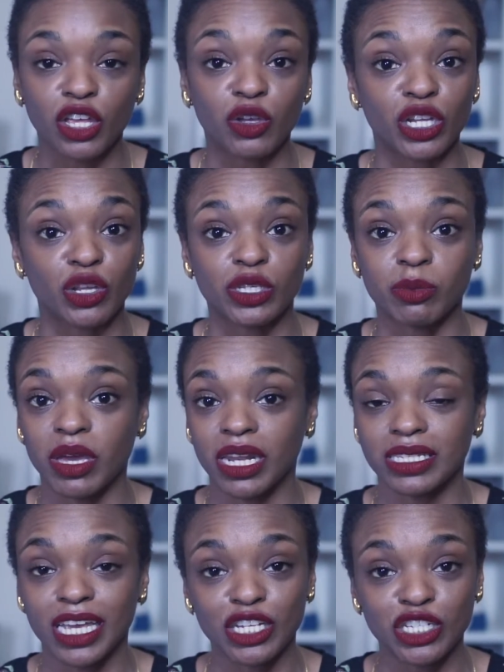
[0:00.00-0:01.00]
You can use
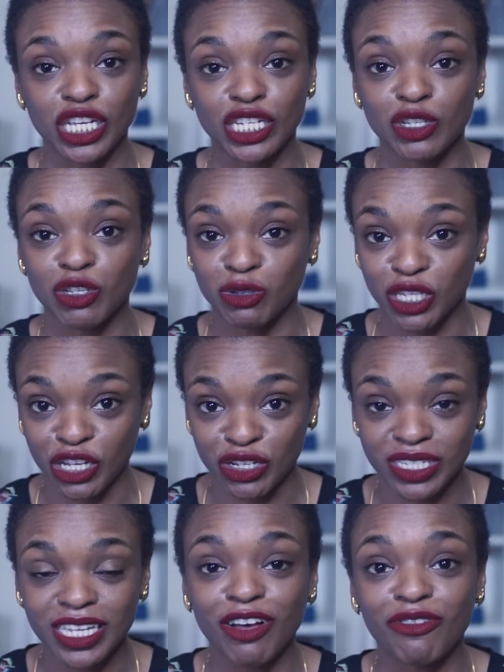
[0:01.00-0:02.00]
meditation, so using
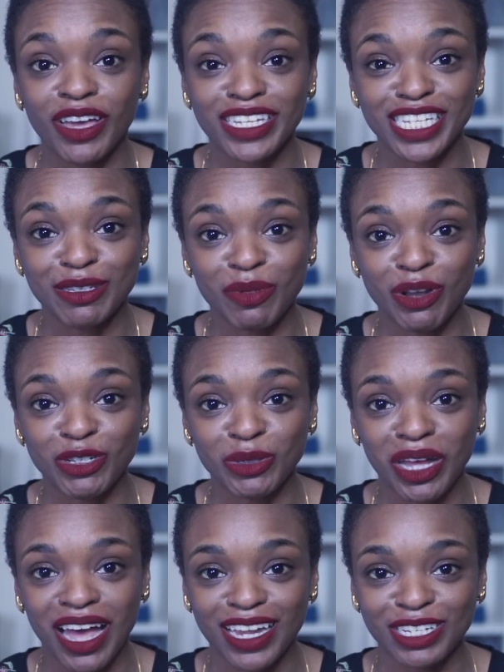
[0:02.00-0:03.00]
yourself as a
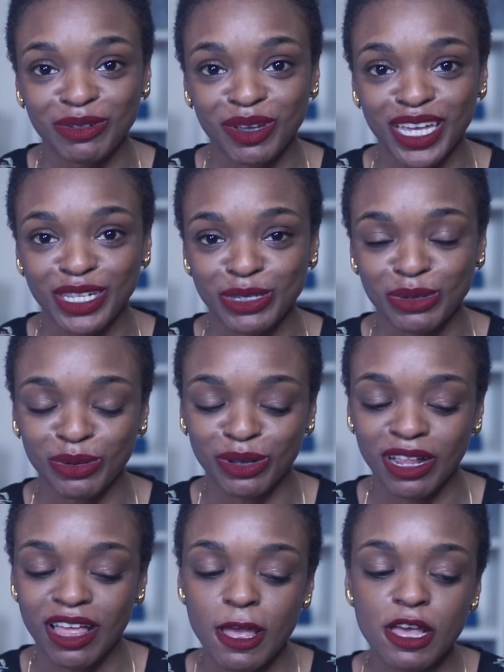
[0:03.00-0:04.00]
spiritual conduit and
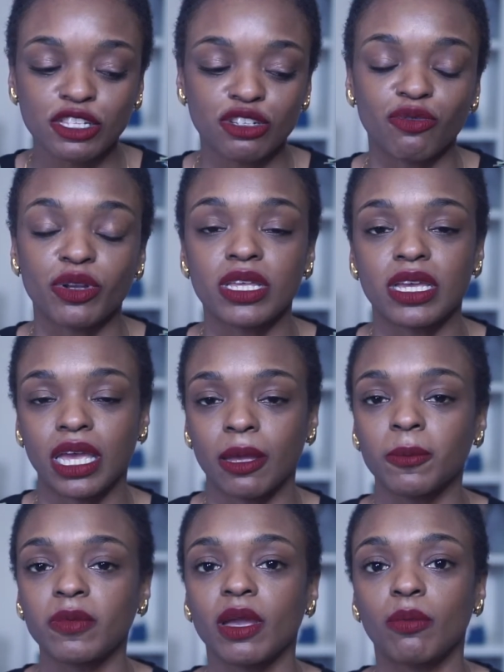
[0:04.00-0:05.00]
tool to really
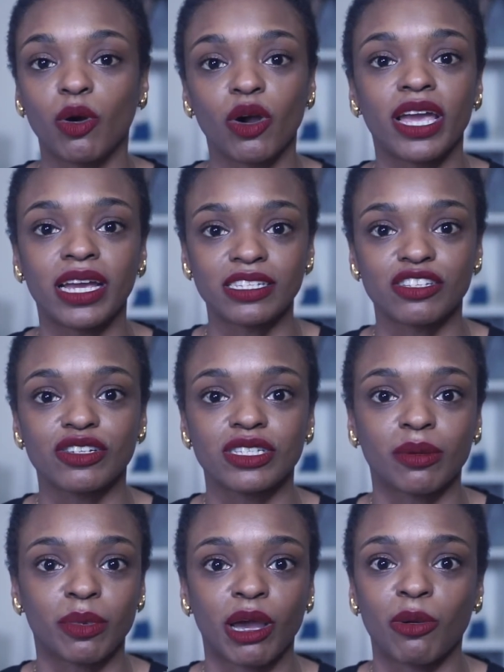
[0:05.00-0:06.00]
get more answers
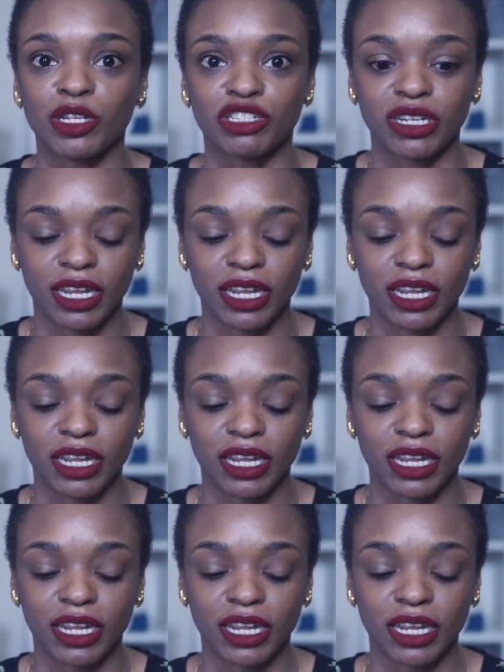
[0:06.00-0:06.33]
about what you